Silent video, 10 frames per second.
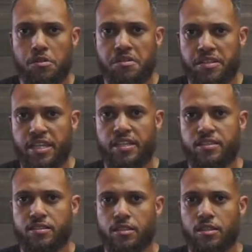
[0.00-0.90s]

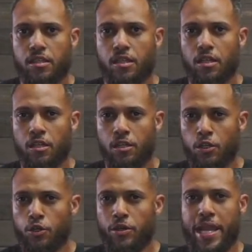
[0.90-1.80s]
get a
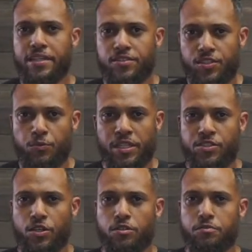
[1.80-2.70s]
little antsy when they
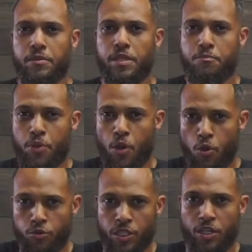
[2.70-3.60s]
start
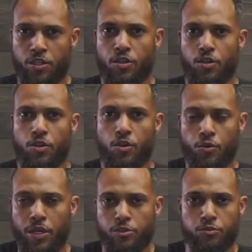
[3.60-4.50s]
imposing
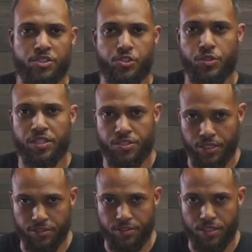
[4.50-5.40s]
greater
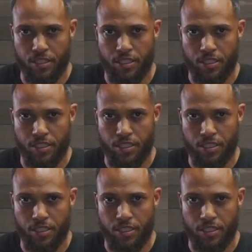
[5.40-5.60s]
restrictions